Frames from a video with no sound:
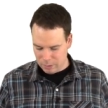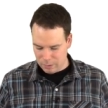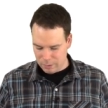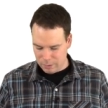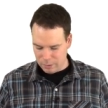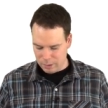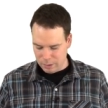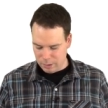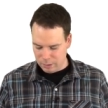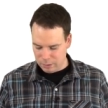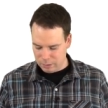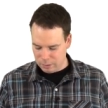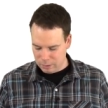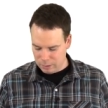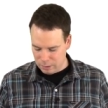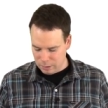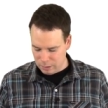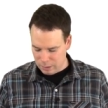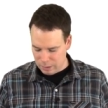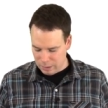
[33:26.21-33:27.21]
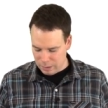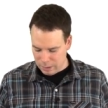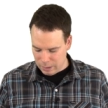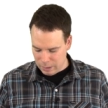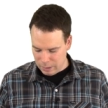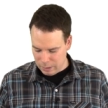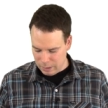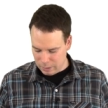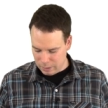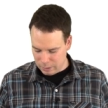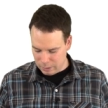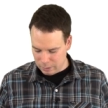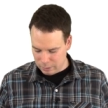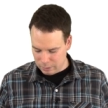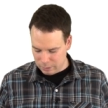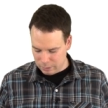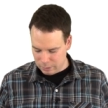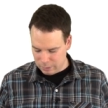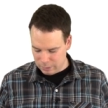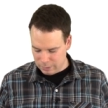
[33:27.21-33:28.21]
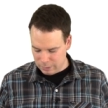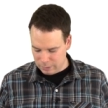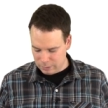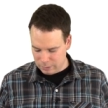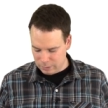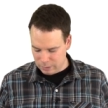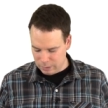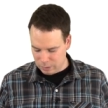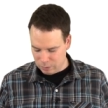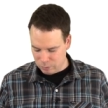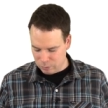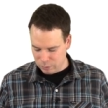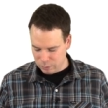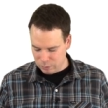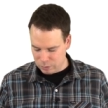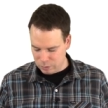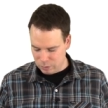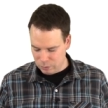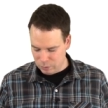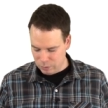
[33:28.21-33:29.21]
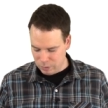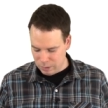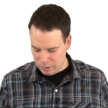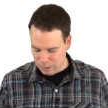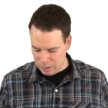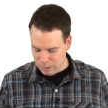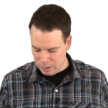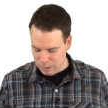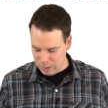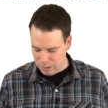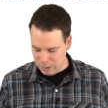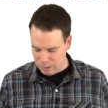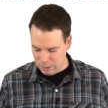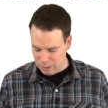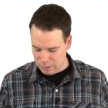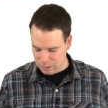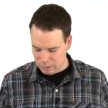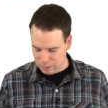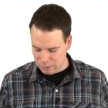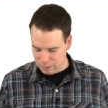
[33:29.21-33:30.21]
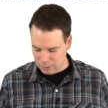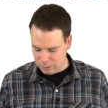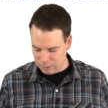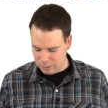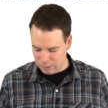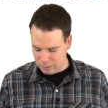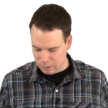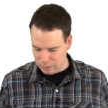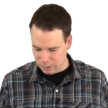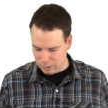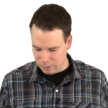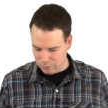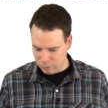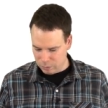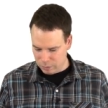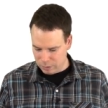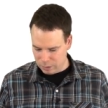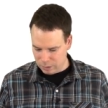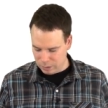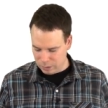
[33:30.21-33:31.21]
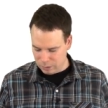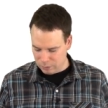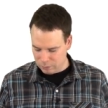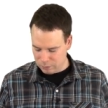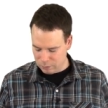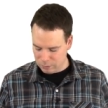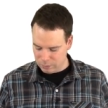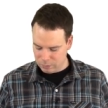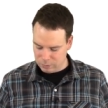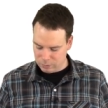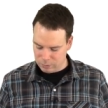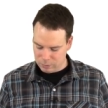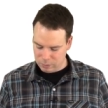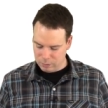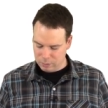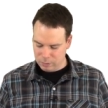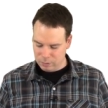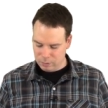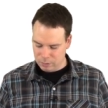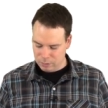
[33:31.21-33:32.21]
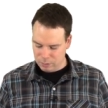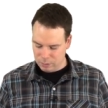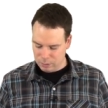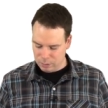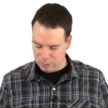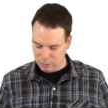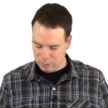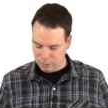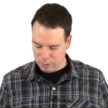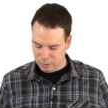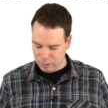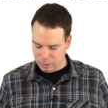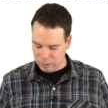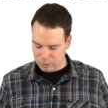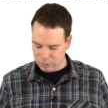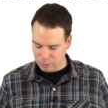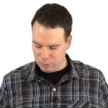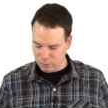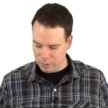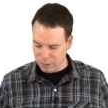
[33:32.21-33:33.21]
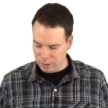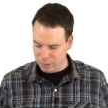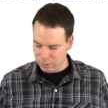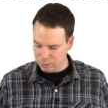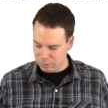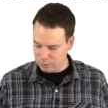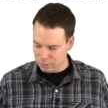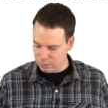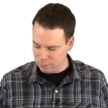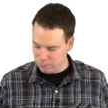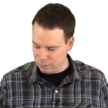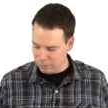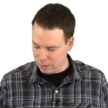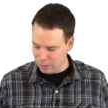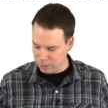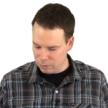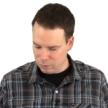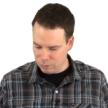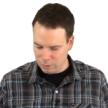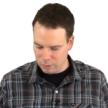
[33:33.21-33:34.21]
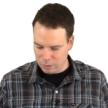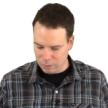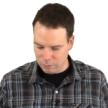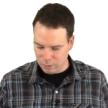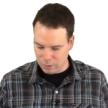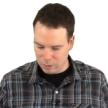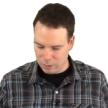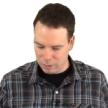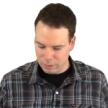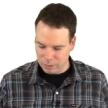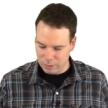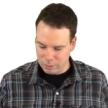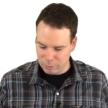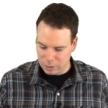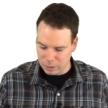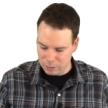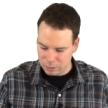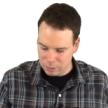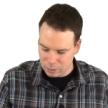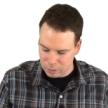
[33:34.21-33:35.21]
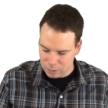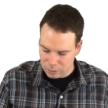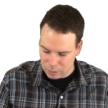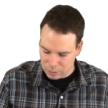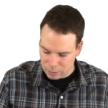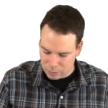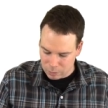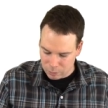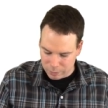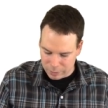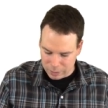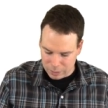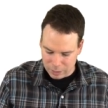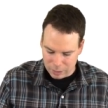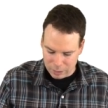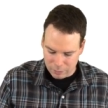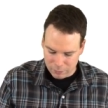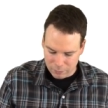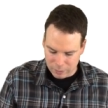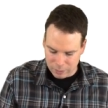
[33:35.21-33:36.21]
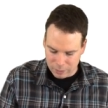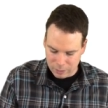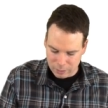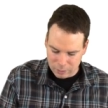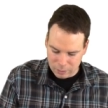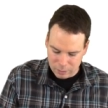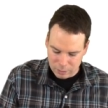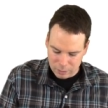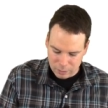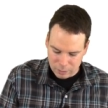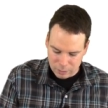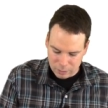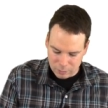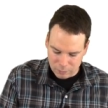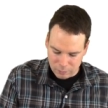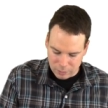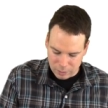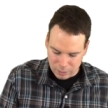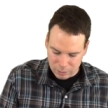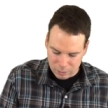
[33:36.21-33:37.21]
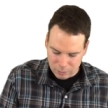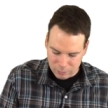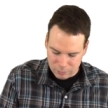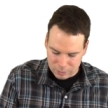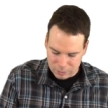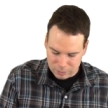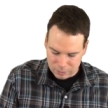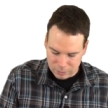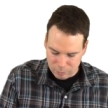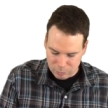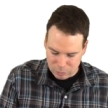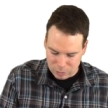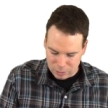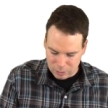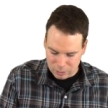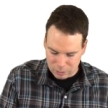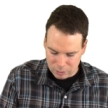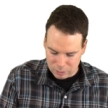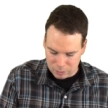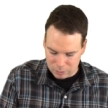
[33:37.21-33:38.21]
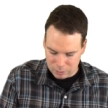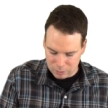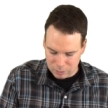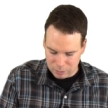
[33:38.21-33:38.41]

that L is equal to e to the negative 1/2. And so there's the value of our limit. We have that the value of this limit here,